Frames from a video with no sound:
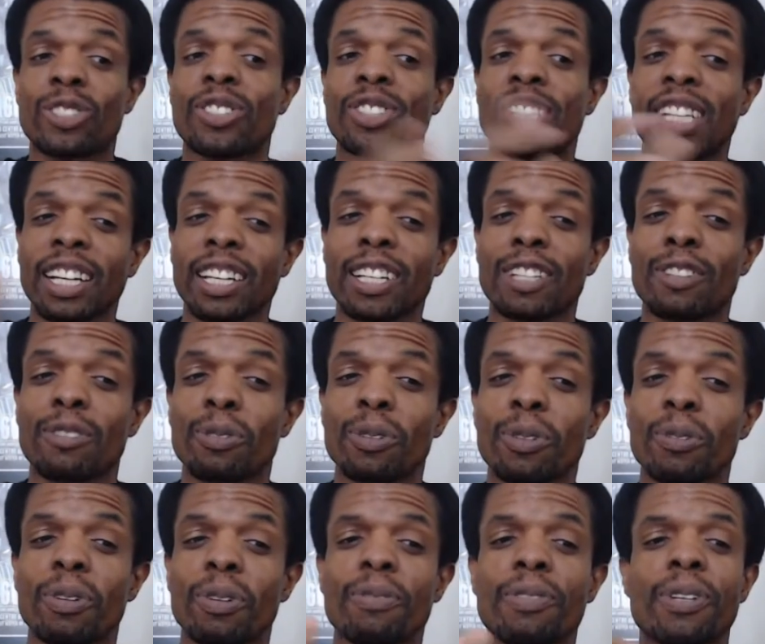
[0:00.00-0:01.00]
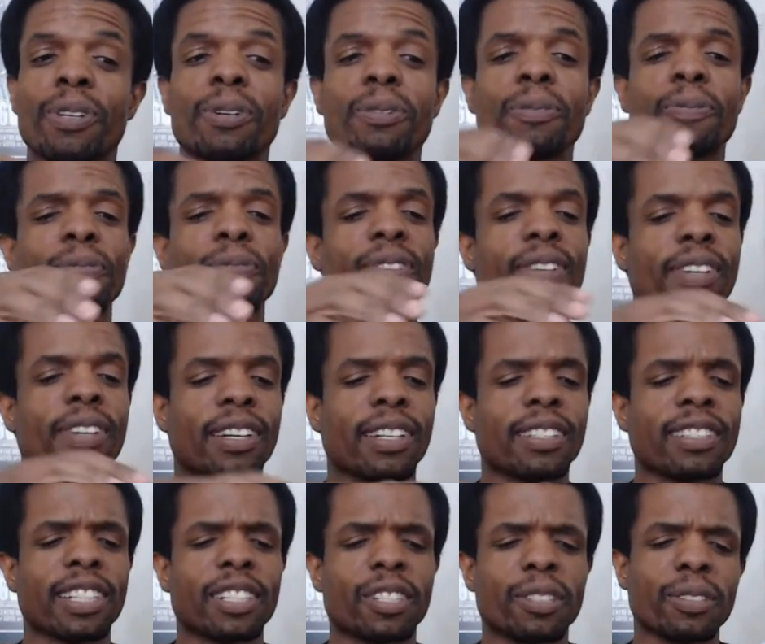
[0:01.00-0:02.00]
checking through the review
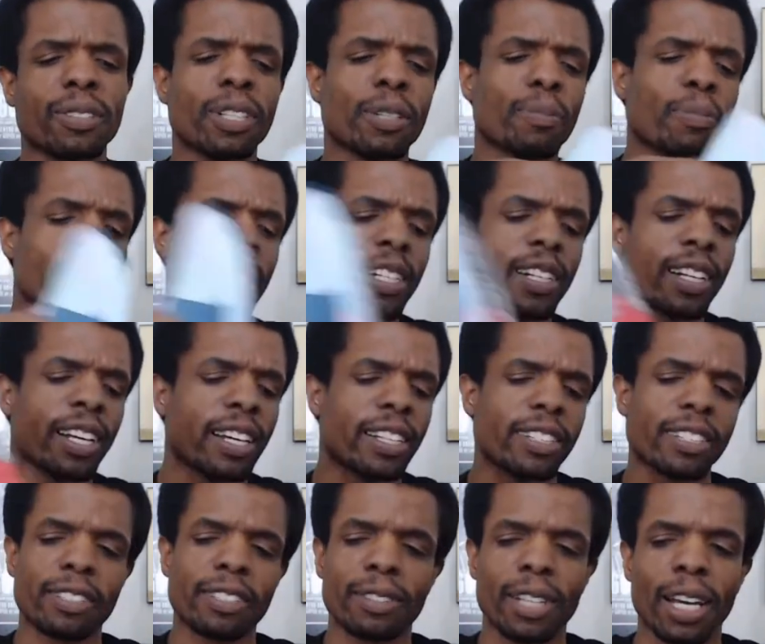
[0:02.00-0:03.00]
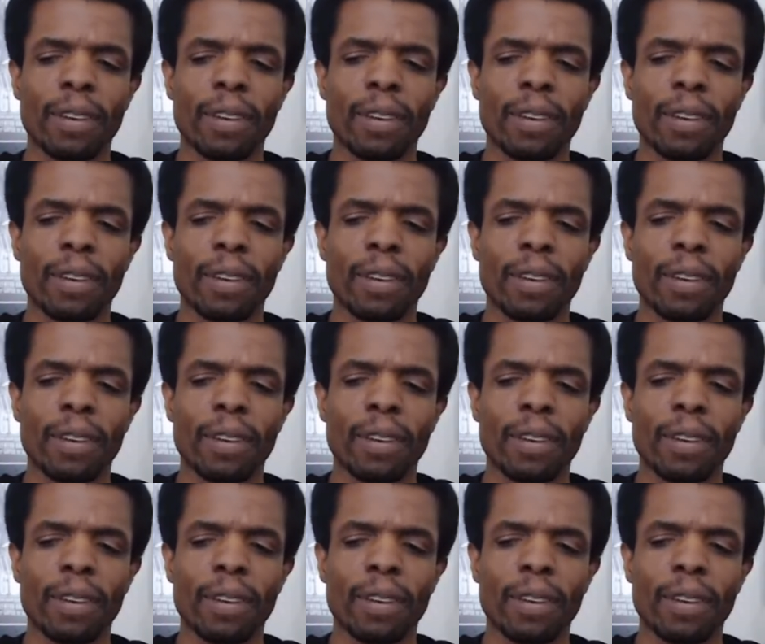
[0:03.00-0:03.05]
because they do look pretty nice.